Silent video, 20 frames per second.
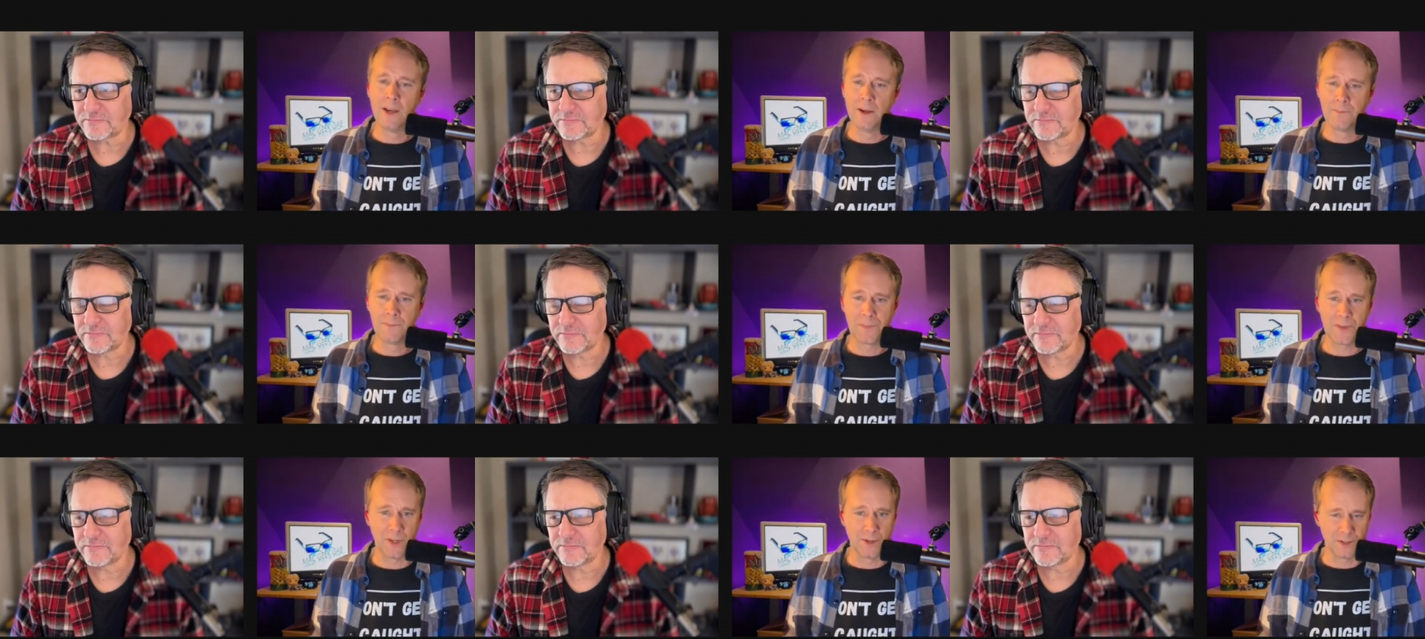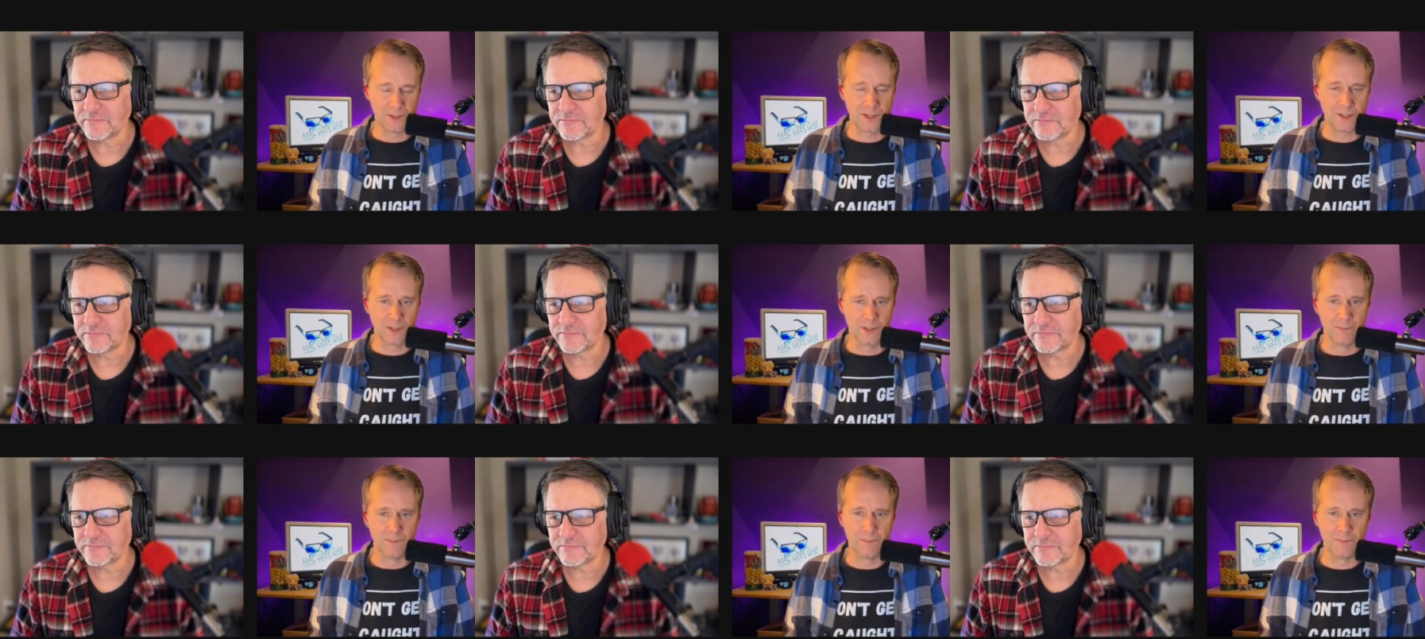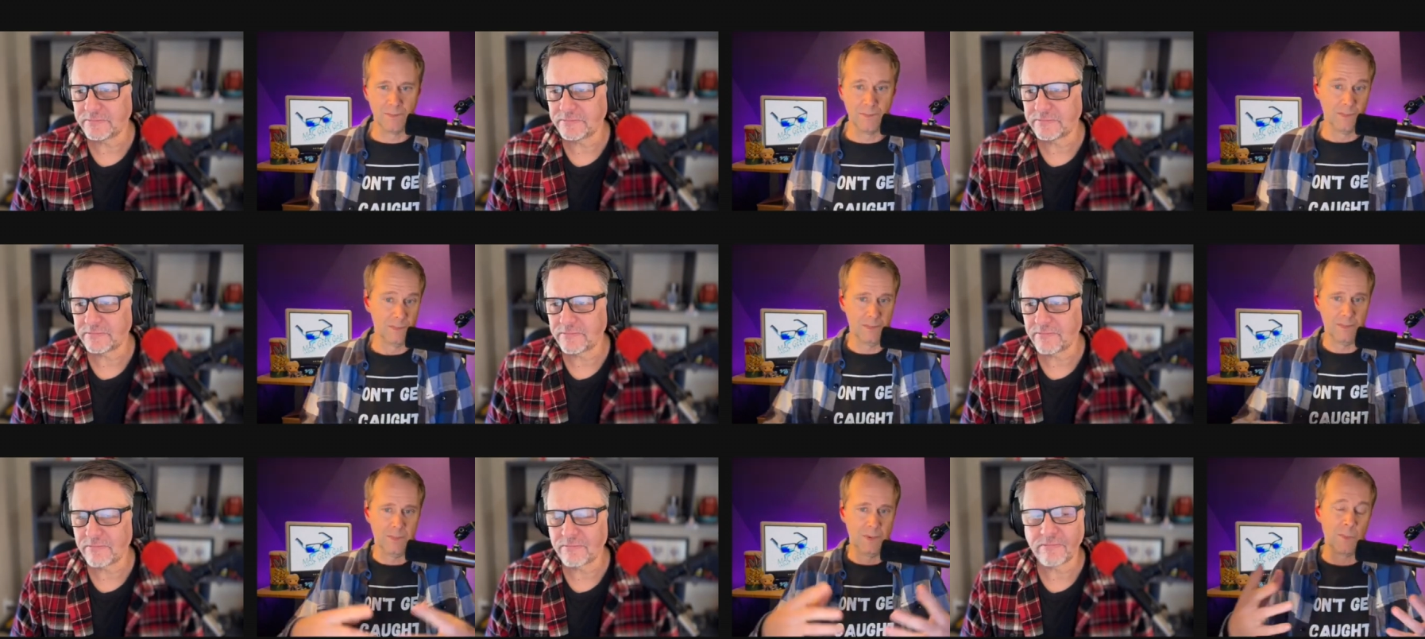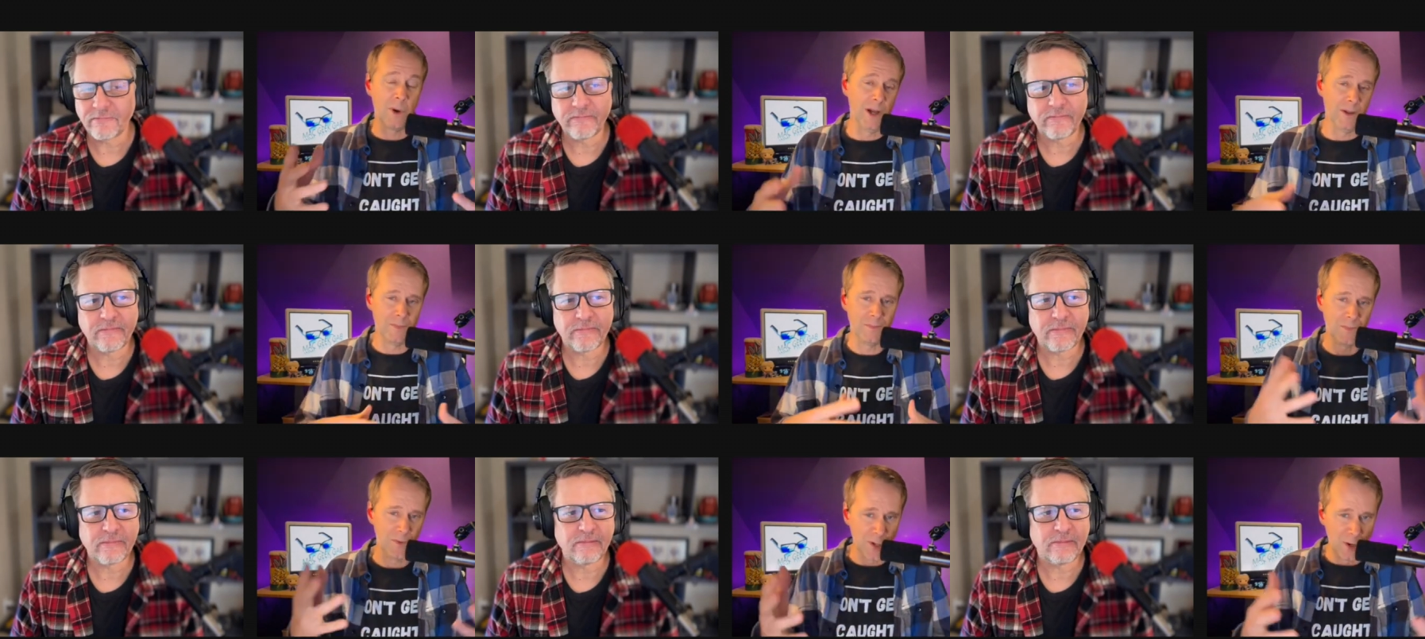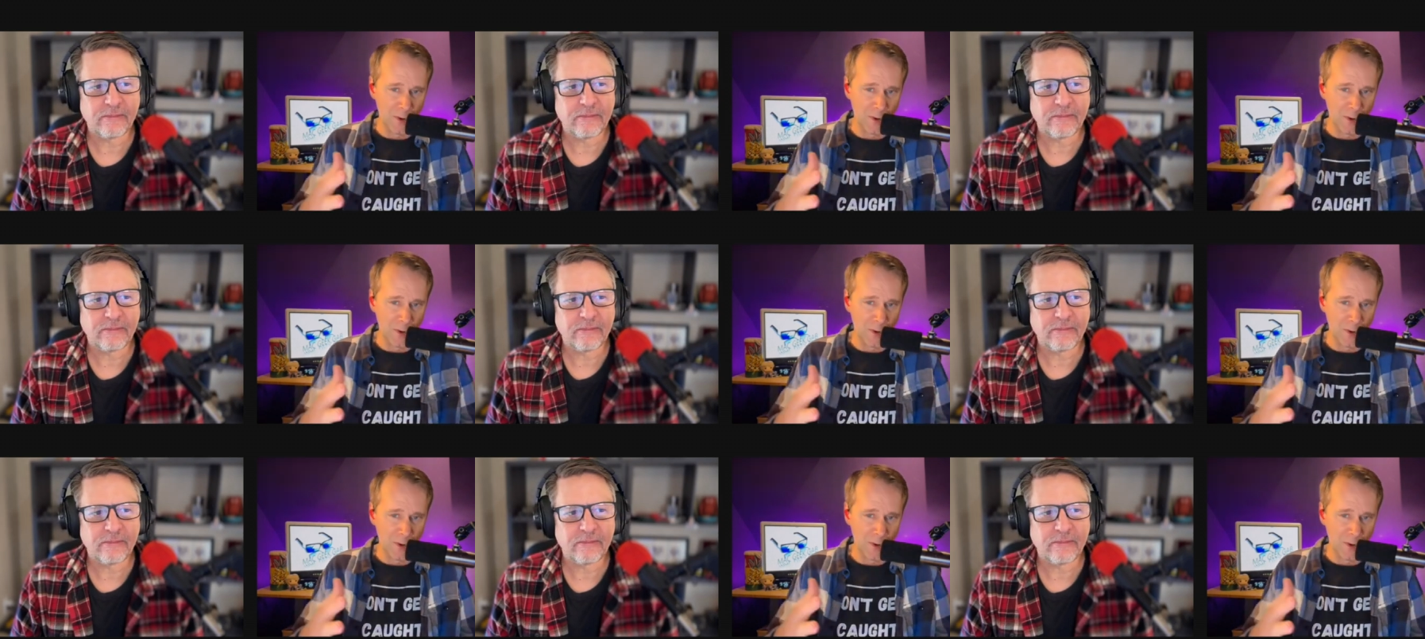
Speaker 1: there's the, well, no